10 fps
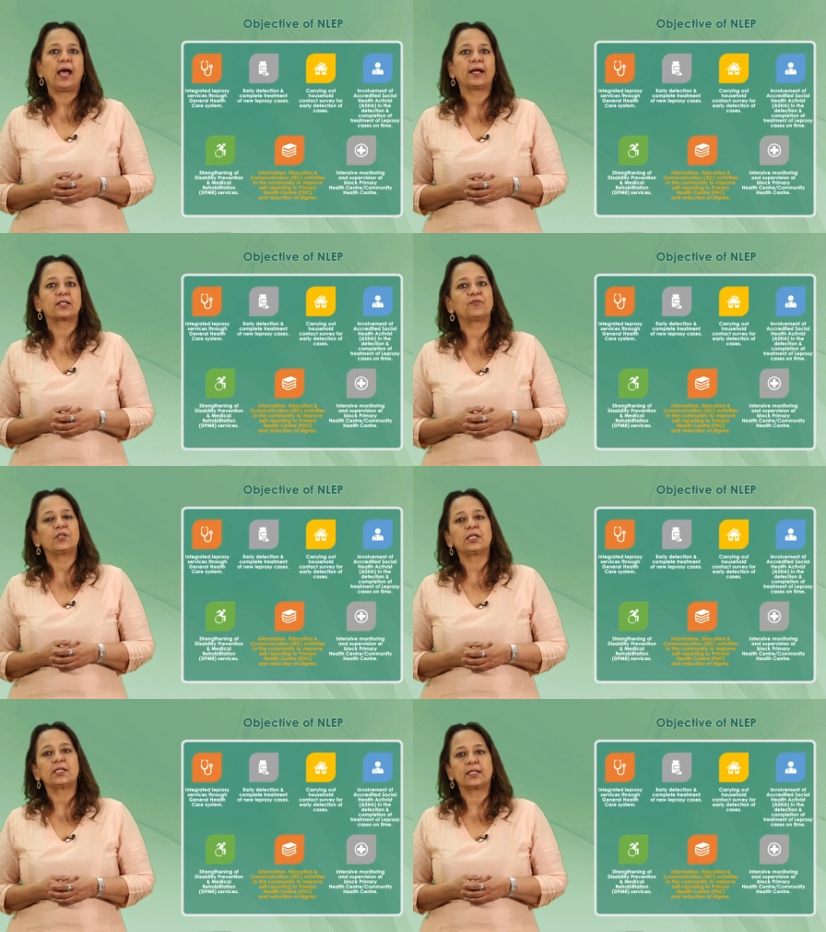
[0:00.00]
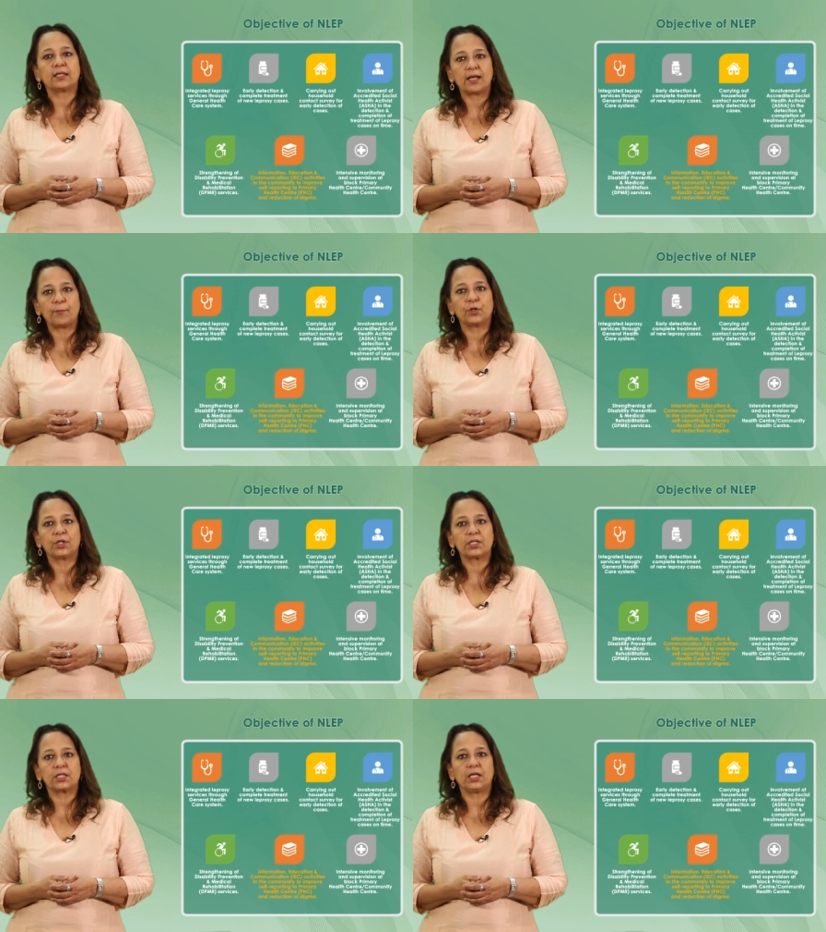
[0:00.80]
activities in
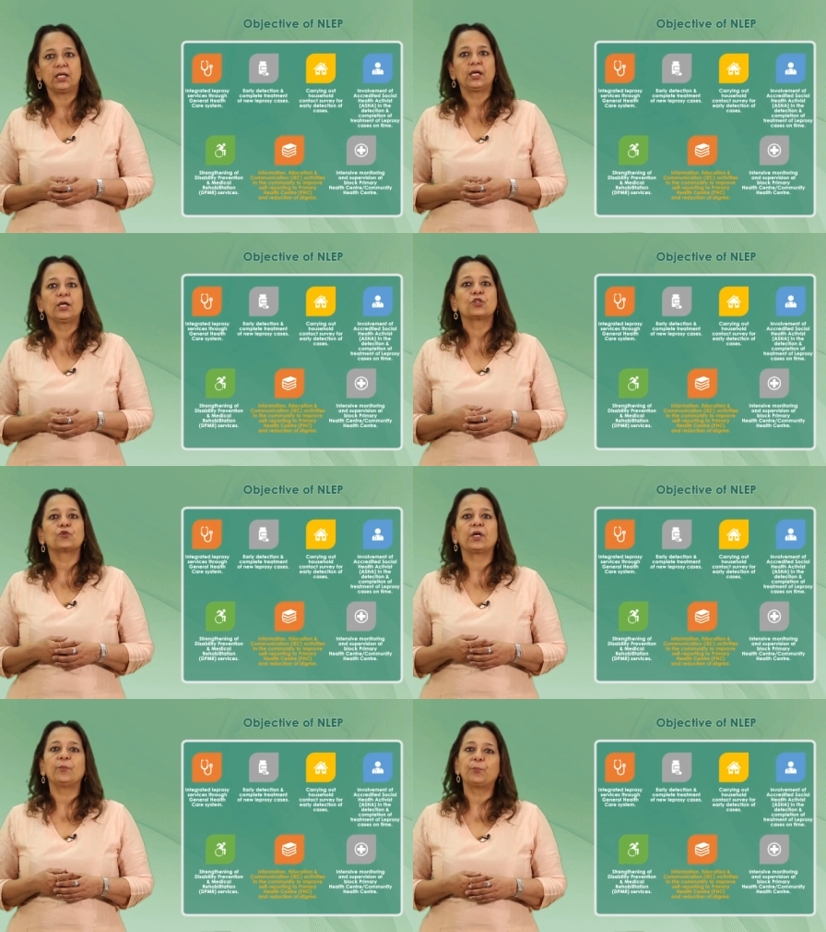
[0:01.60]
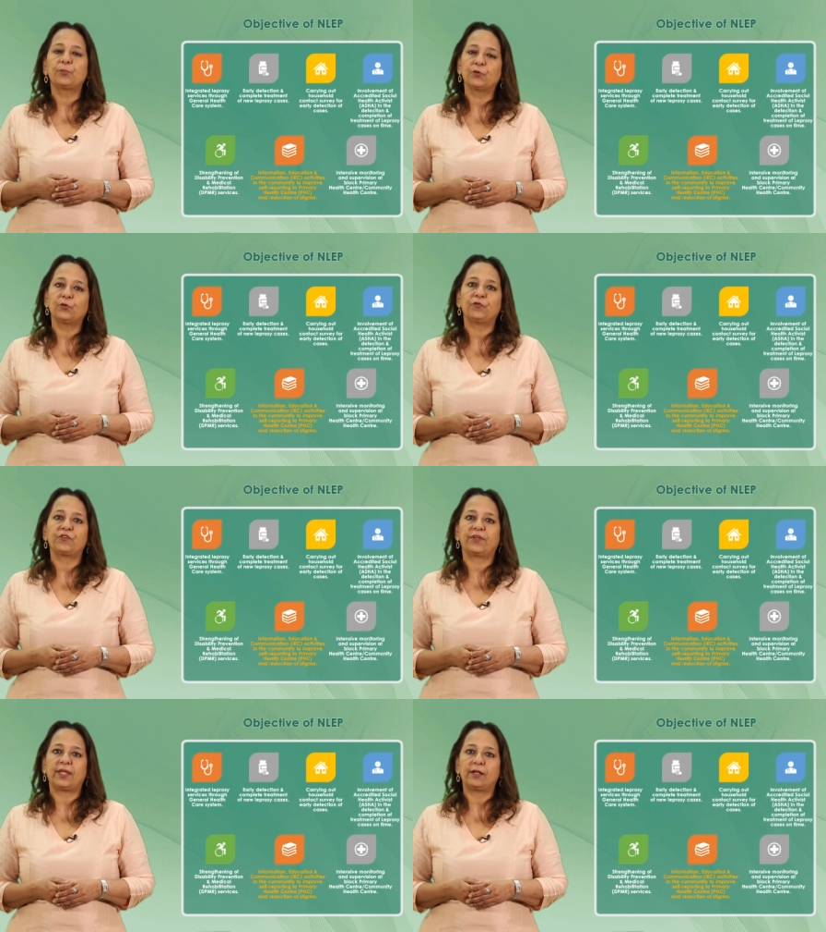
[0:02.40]
community to improve
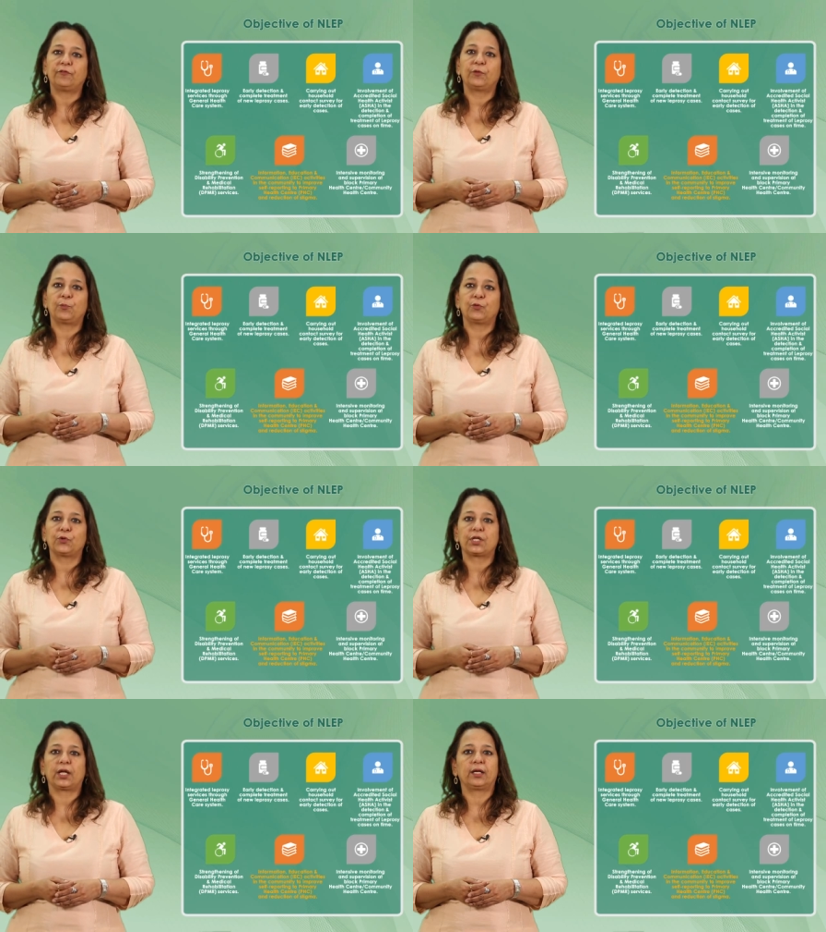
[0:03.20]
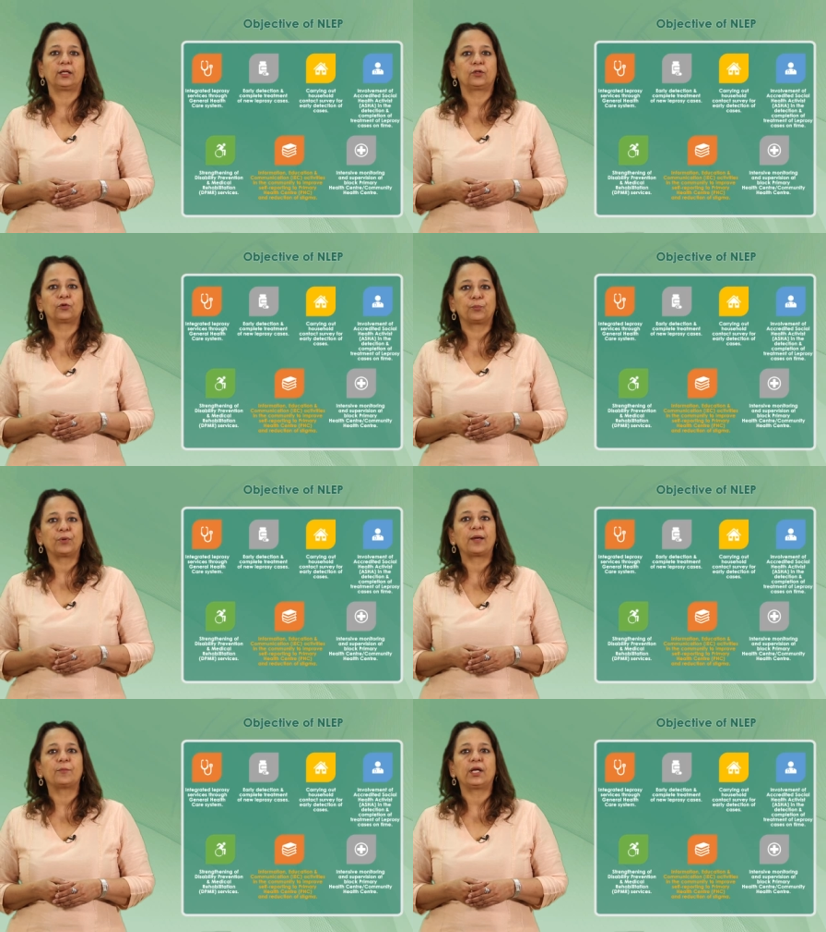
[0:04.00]
self-reporting to
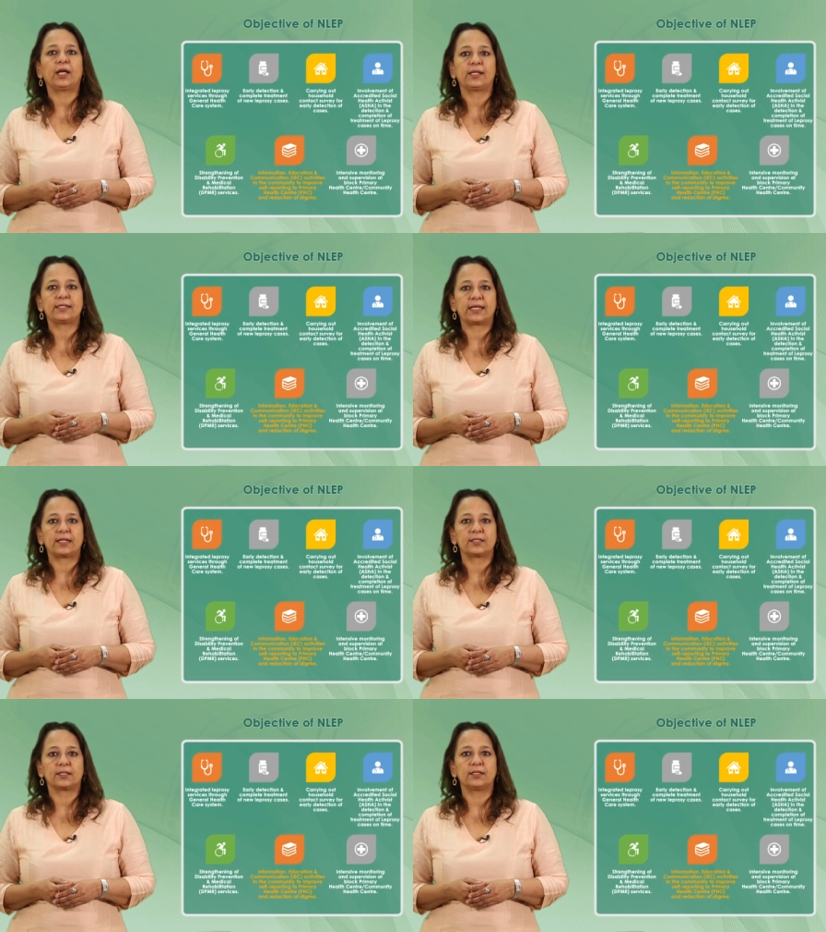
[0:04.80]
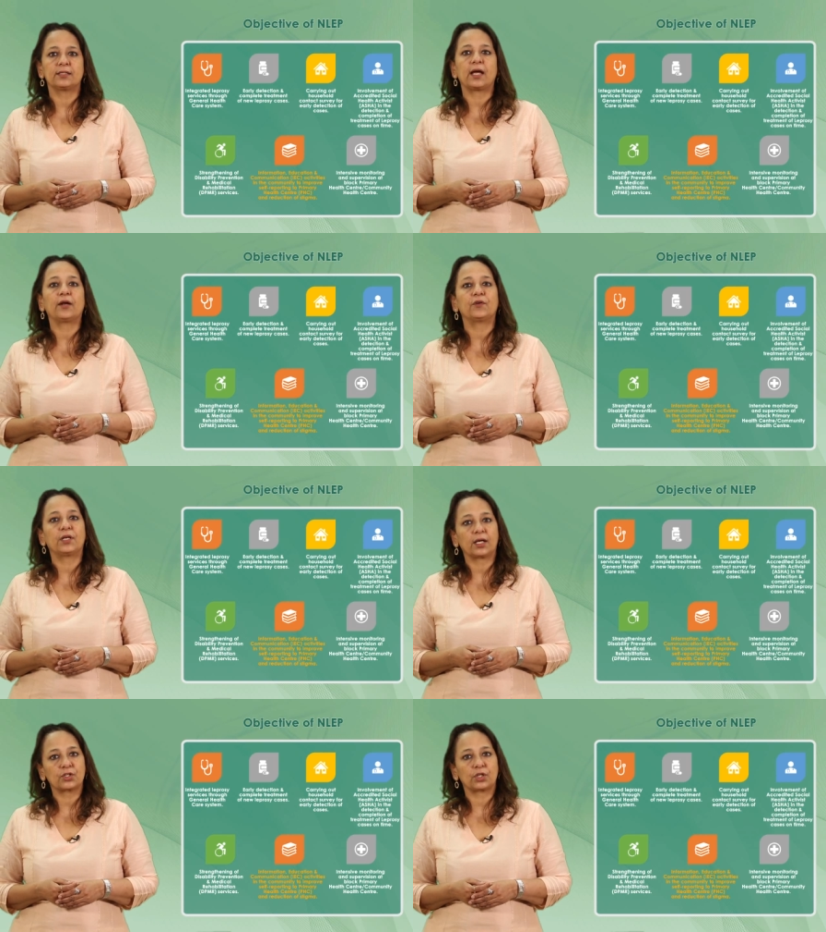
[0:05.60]
primary health centers and
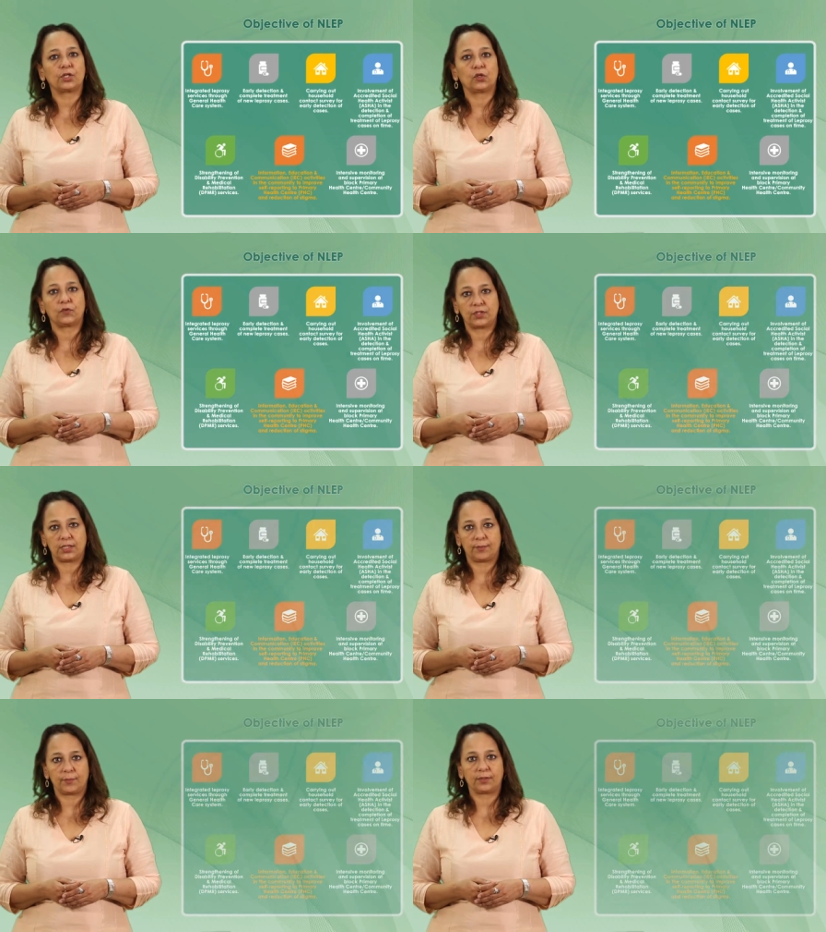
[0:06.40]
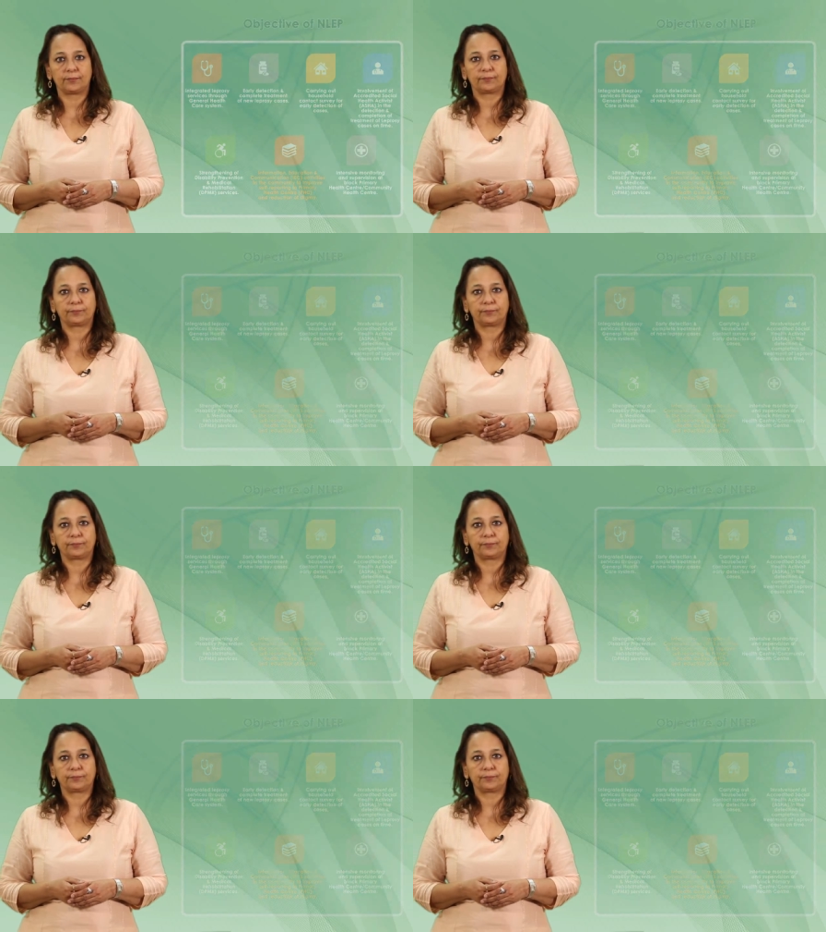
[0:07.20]
reduction of stigma.